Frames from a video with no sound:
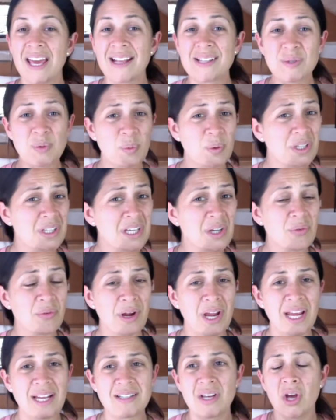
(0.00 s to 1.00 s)
It's really
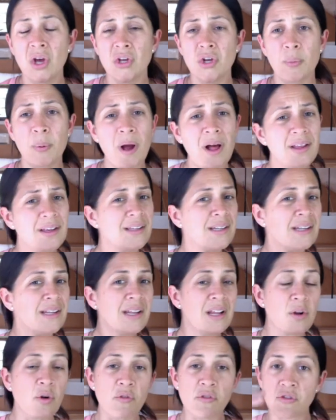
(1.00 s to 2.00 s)
great. You're probably going
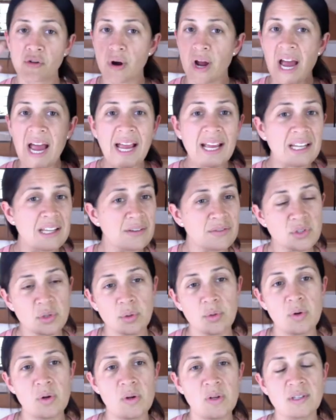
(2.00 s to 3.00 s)
to need a variety of
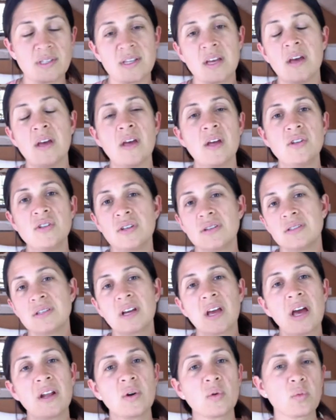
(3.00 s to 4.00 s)
tools just
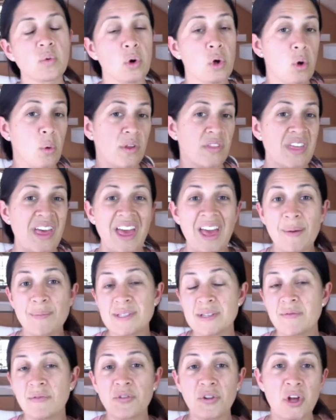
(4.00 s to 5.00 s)
to kind of roll with the
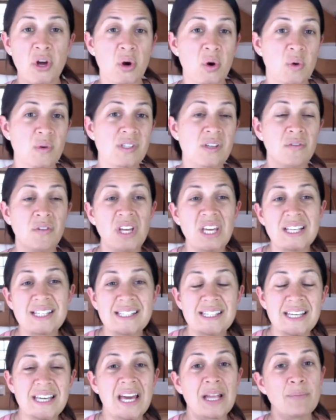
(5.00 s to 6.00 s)
ebbs and flows of
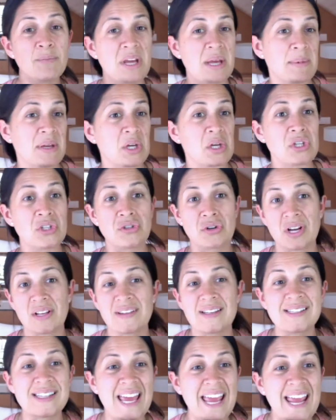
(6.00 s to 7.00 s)
EC and babyhood
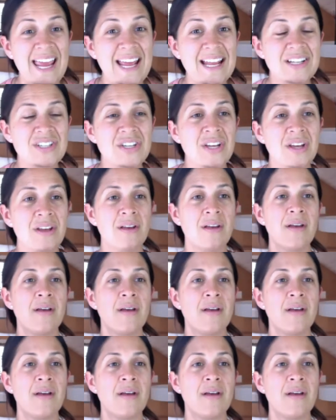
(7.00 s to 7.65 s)
during this age.